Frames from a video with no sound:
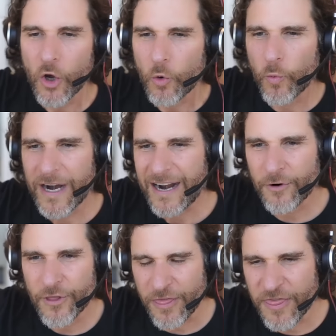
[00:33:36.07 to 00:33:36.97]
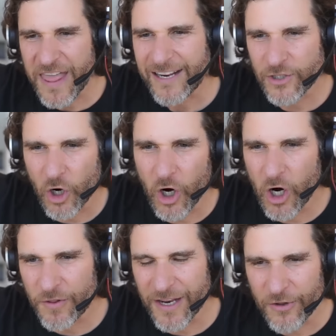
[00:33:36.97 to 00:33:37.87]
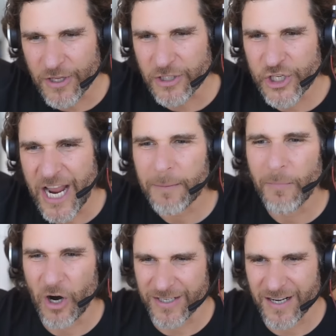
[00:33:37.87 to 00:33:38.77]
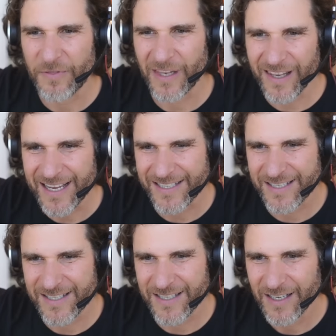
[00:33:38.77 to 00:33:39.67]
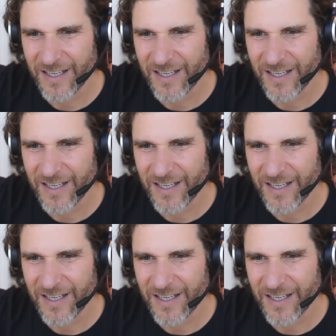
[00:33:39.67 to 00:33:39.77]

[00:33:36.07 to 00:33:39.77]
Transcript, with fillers: whatever the things are that are the check marks on the list